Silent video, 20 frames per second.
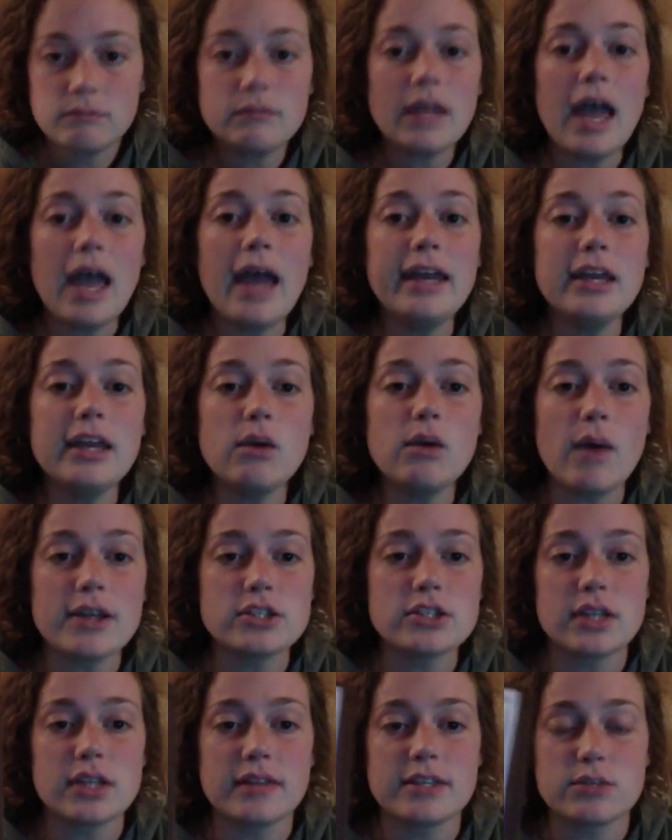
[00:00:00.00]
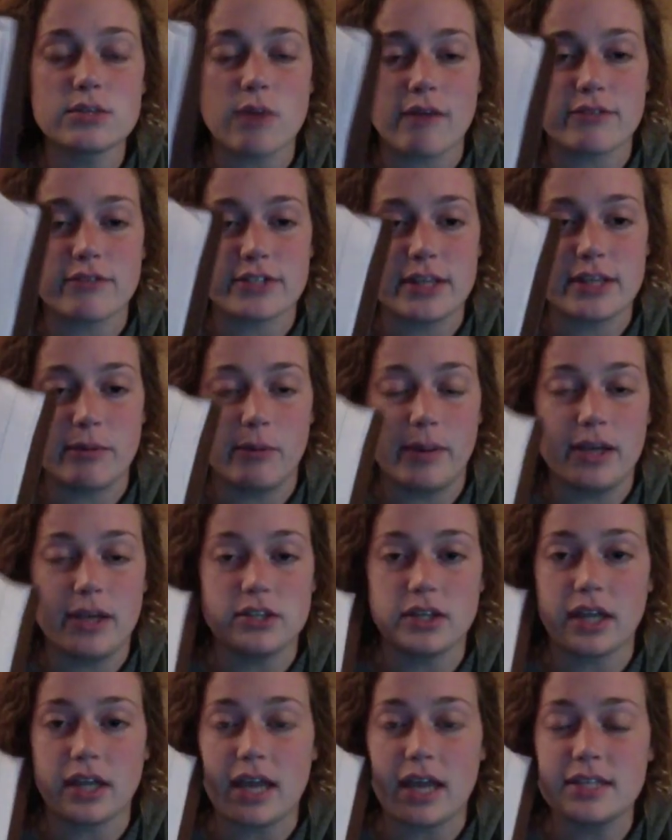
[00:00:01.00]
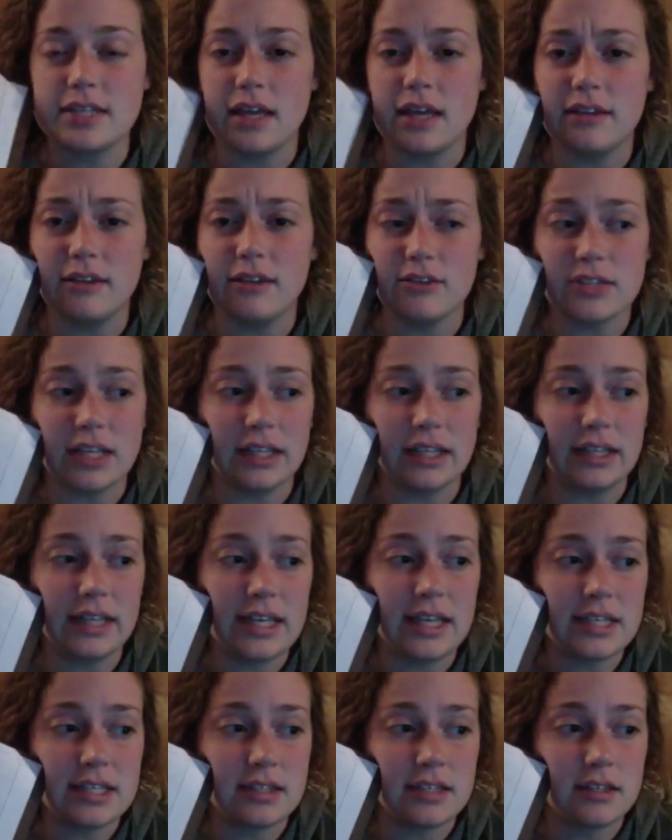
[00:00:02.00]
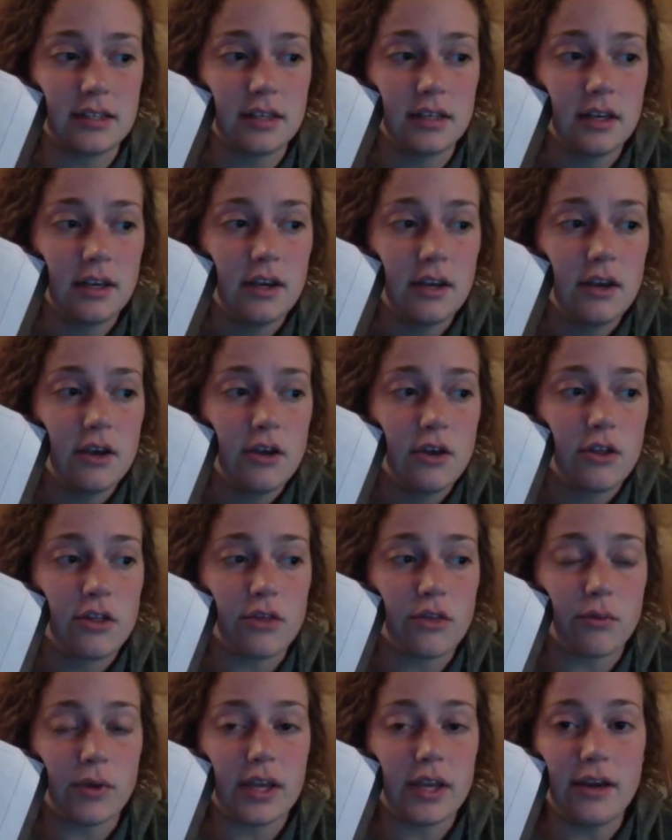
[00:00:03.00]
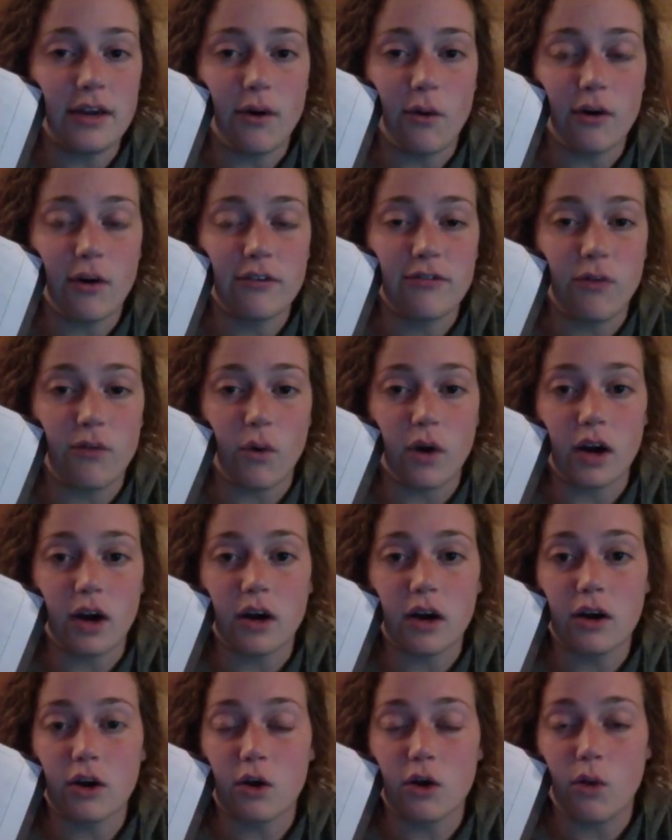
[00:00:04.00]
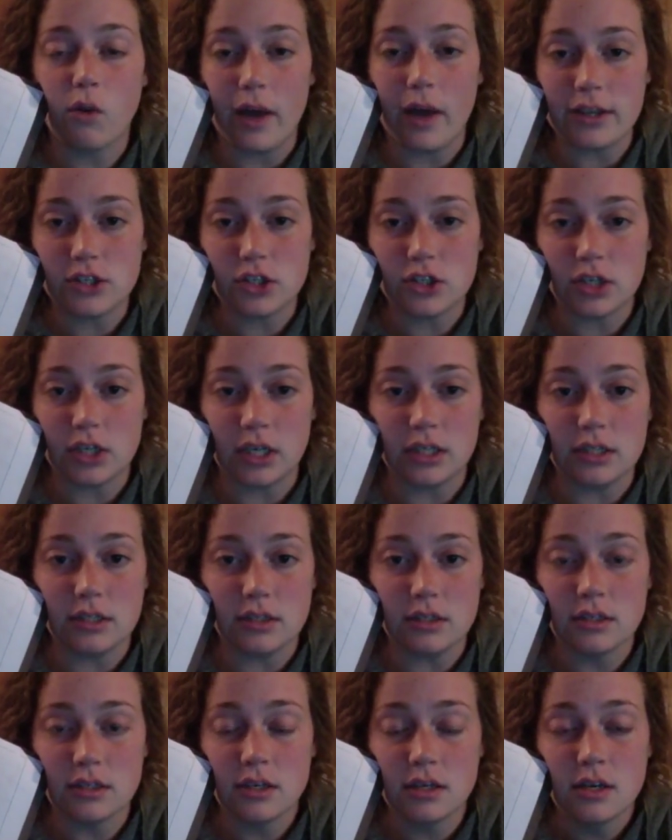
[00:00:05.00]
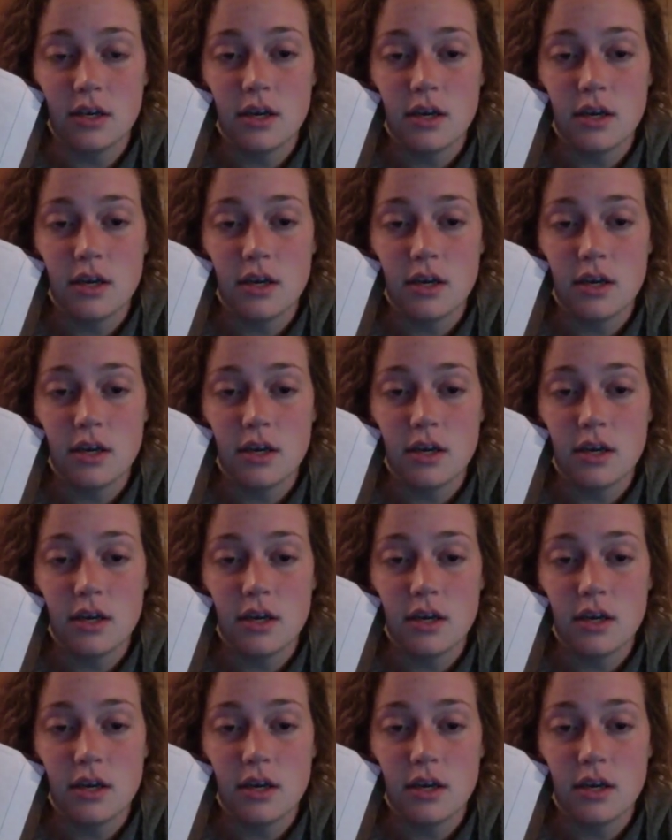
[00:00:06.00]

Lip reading: Any questions on this reference table page? Like I said, there's at least 3 or 4 questions